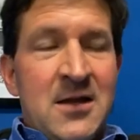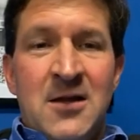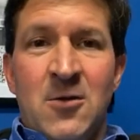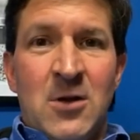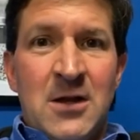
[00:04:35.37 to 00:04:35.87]

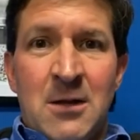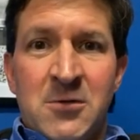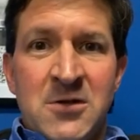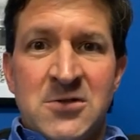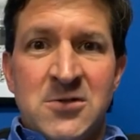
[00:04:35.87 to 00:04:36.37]
you know what, I'm
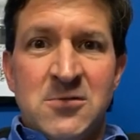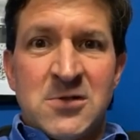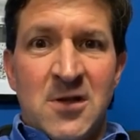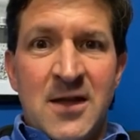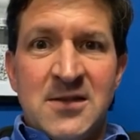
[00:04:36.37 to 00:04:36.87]
going to choose
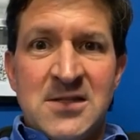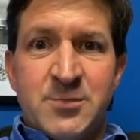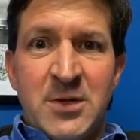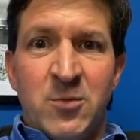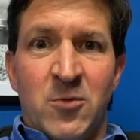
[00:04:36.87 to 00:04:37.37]
to like these
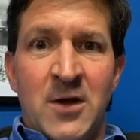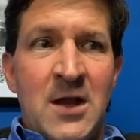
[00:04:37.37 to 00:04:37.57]
people.